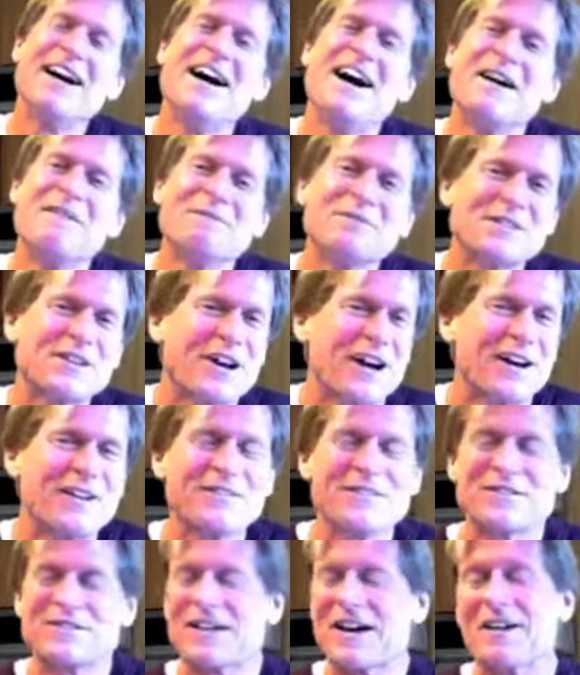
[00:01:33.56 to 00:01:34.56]
I'm sorry,
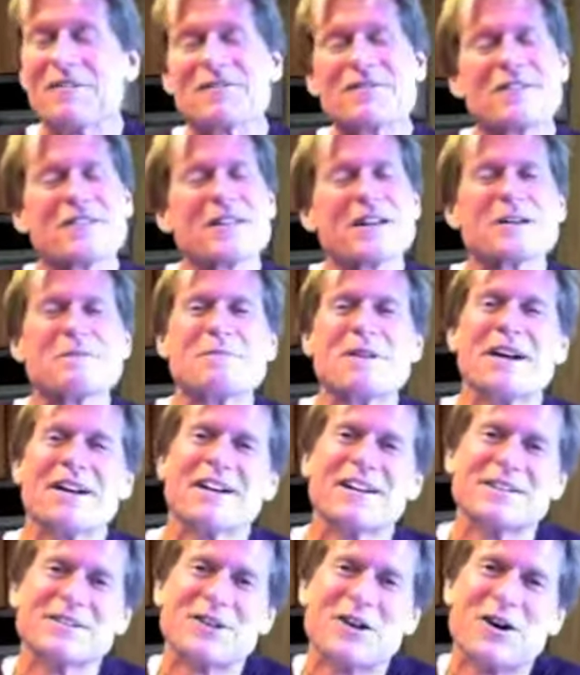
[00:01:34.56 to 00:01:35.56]
I'll have to think about
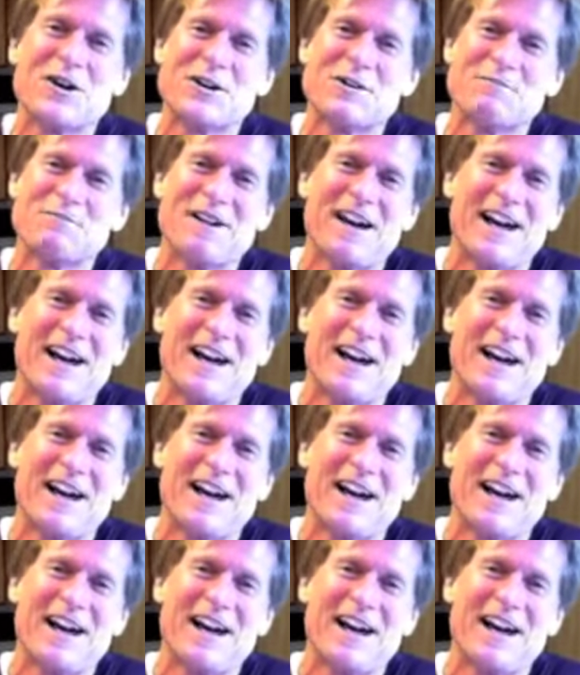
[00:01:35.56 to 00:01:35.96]
it and call you